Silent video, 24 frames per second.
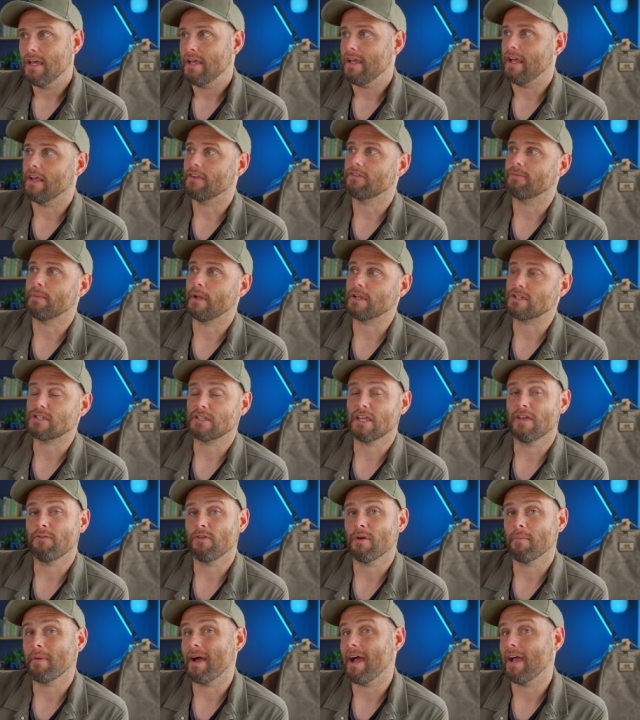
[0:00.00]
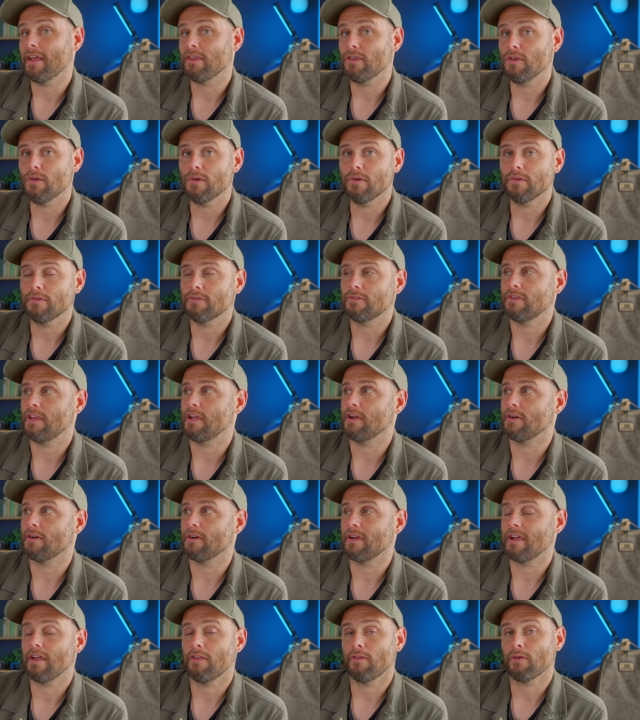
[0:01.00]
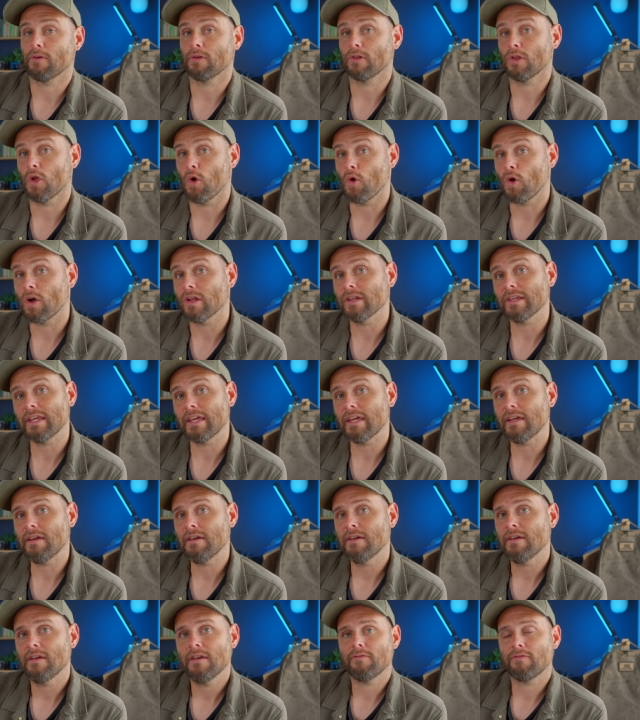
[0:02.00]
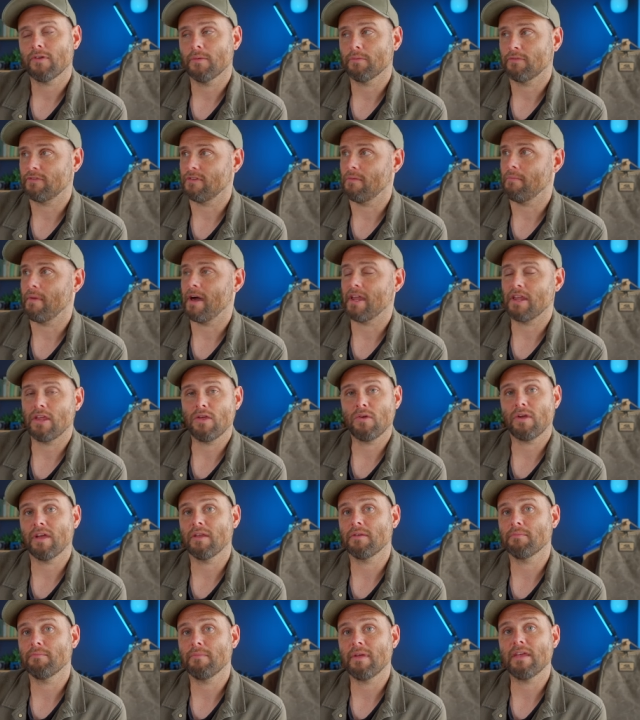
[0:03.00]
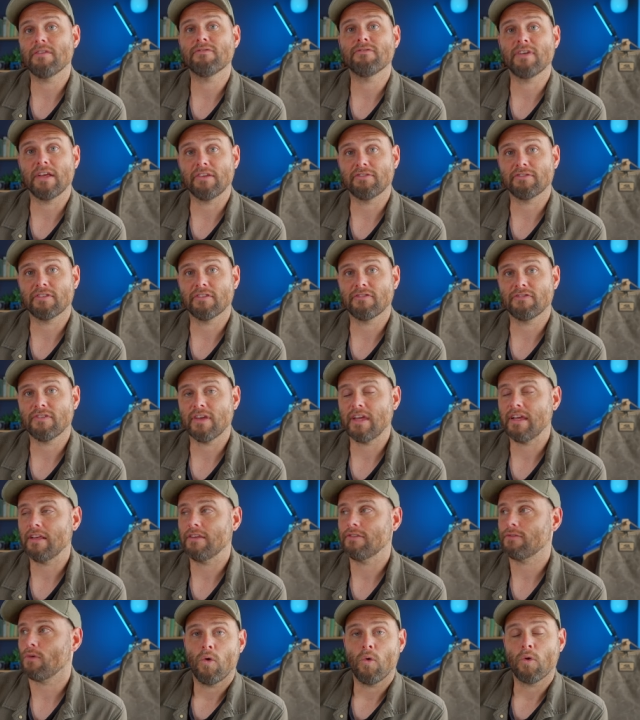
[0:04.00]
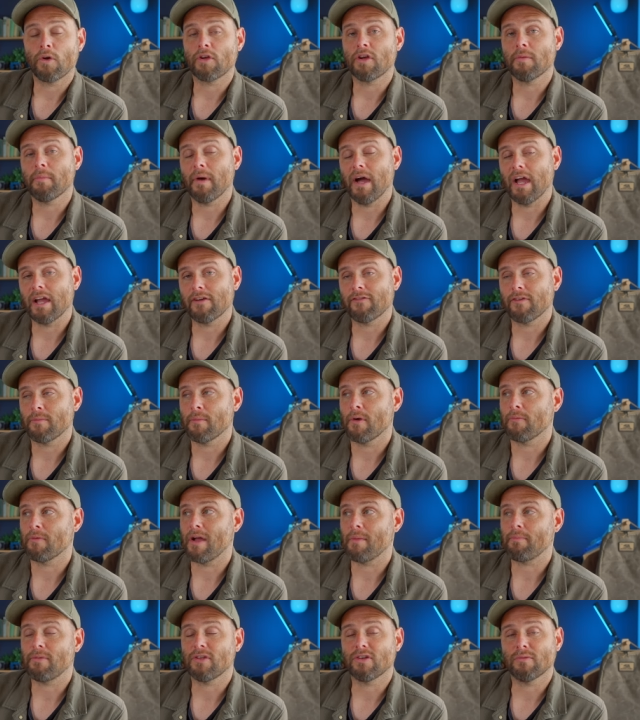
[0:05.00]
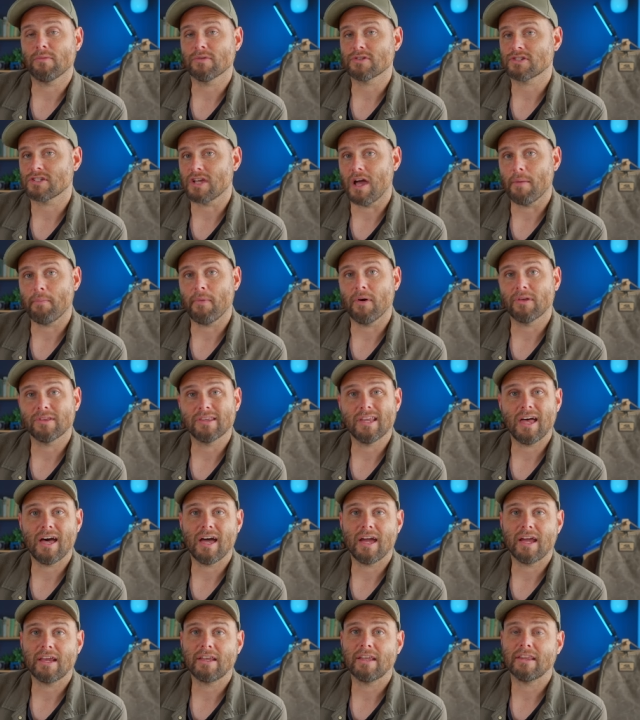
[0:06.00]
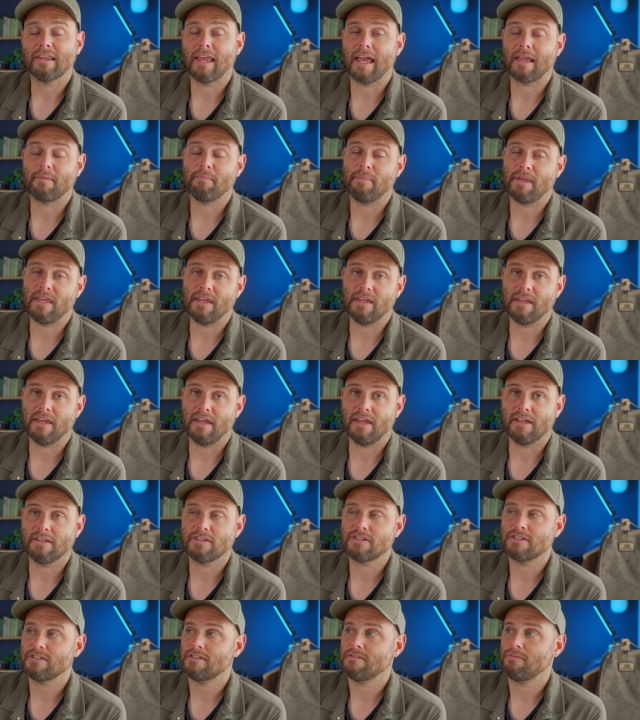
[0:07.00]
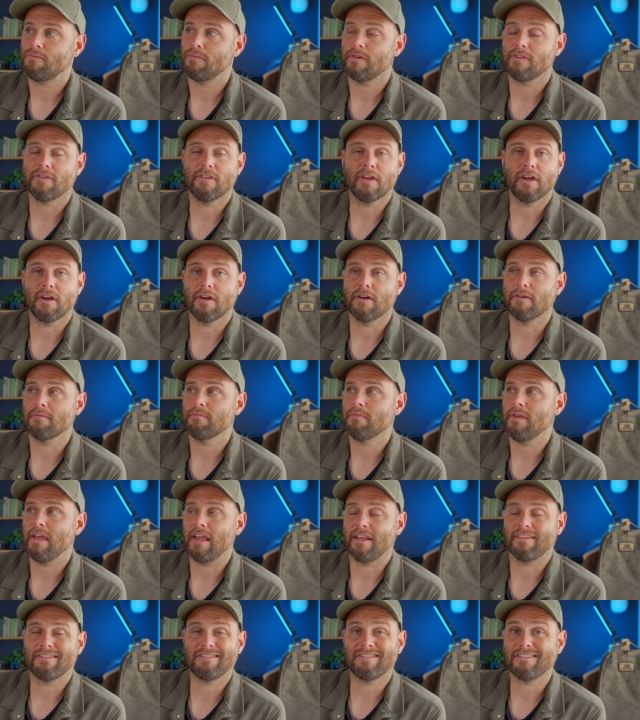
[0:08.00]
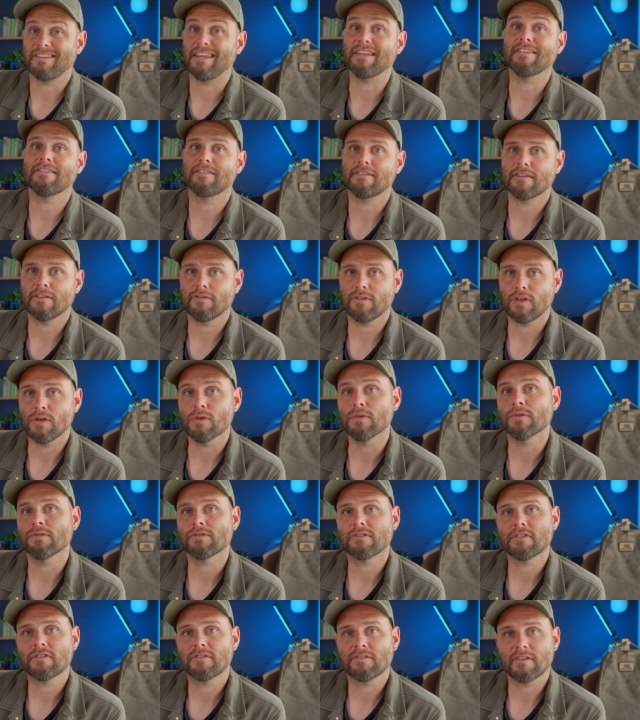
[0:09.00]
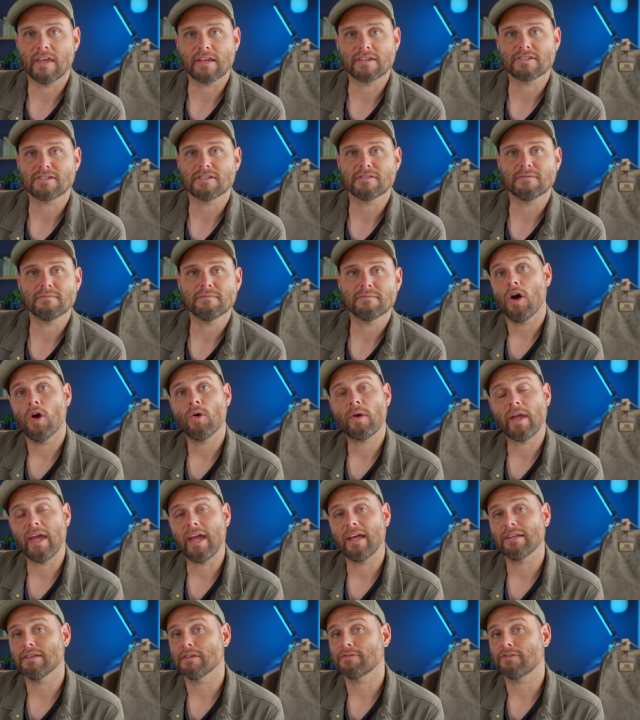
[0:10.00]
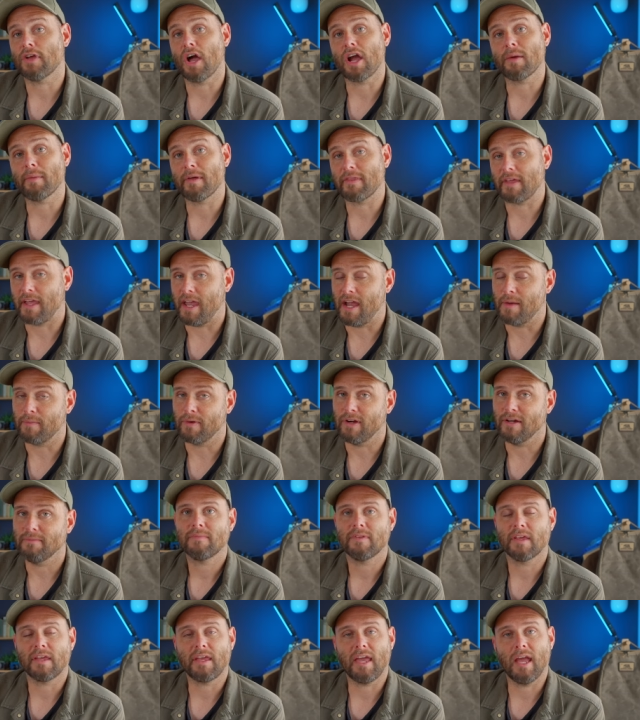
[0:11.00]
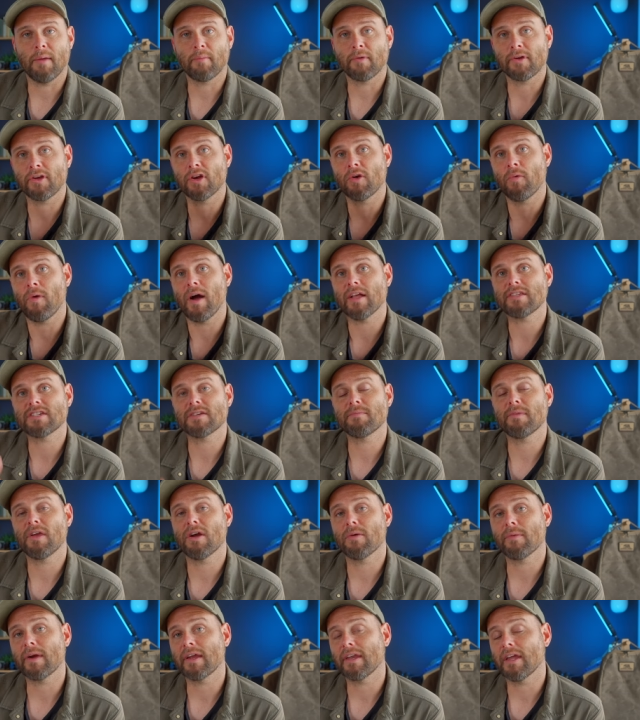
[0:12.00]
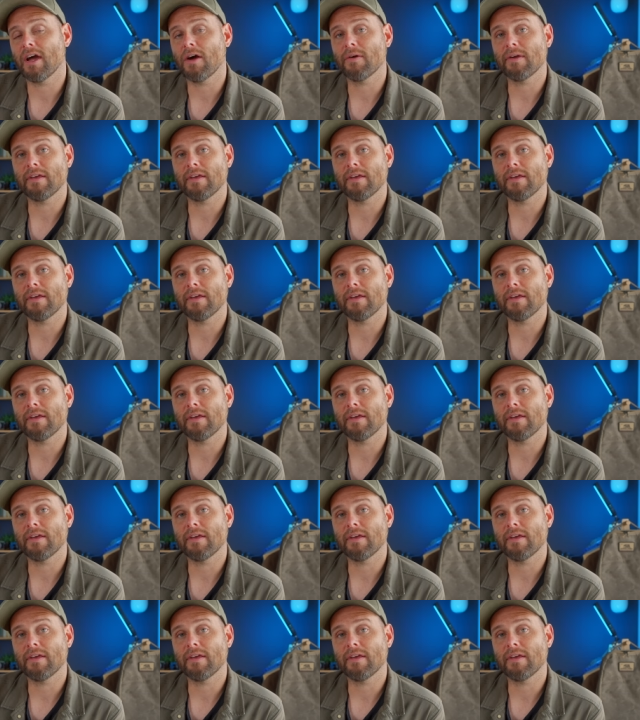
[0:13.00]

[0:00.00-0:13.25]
especially if you're buying used gear either locally from somebody you can meet face to face, or you're buying from a reputable shop online like B and H with their extensive used section. Okay, let's talk about the camera. The camera you're watching me on right now